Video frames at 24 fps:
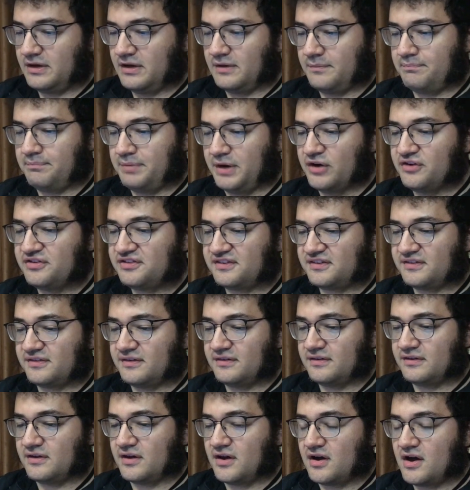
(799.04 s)
Post
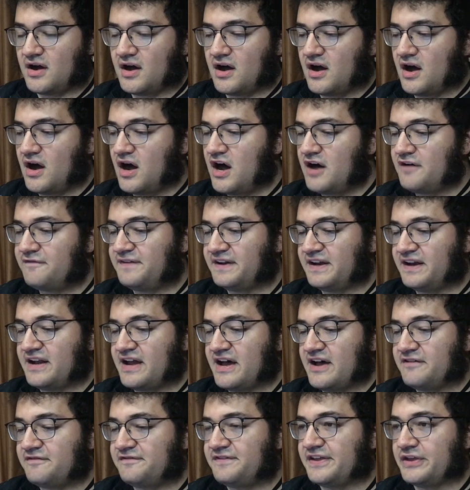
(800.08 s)
often
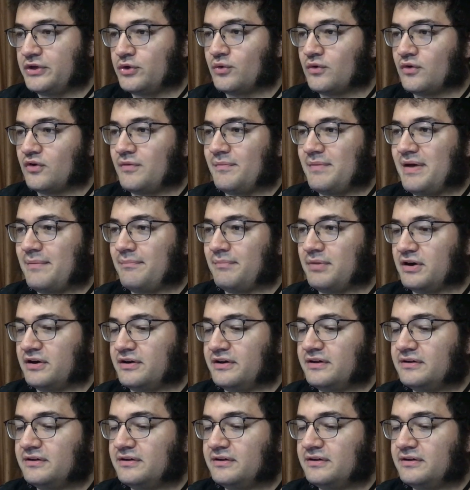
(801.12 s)
enough that you are remembered.